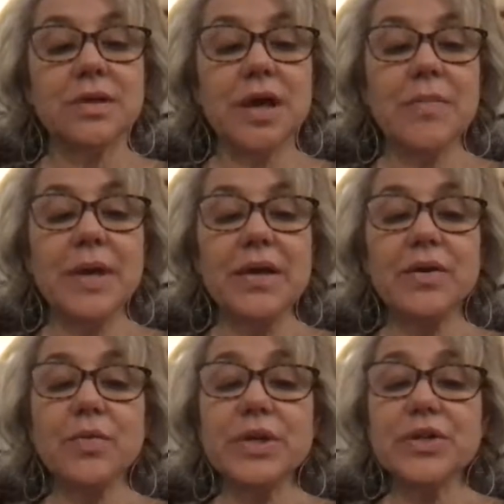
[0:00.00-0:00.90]

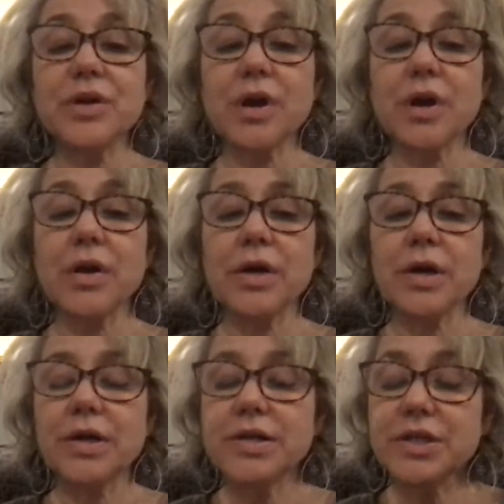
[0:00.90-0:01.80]
Amanda went to her.
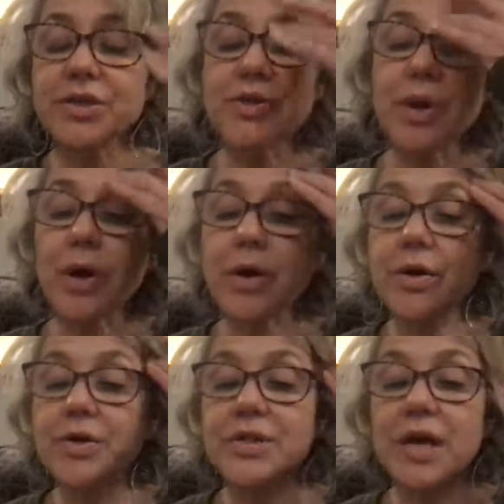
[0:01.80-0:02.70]
Did you hurt
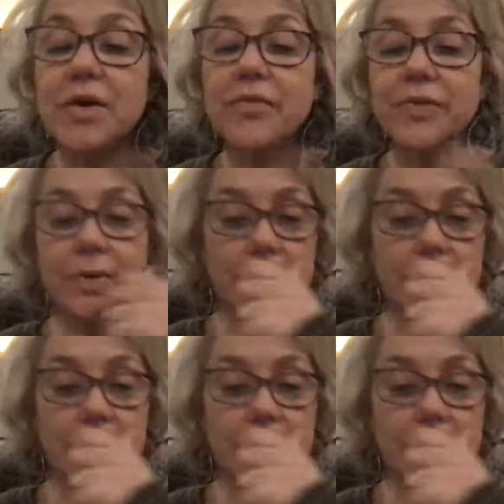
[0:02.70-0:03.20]
yourself?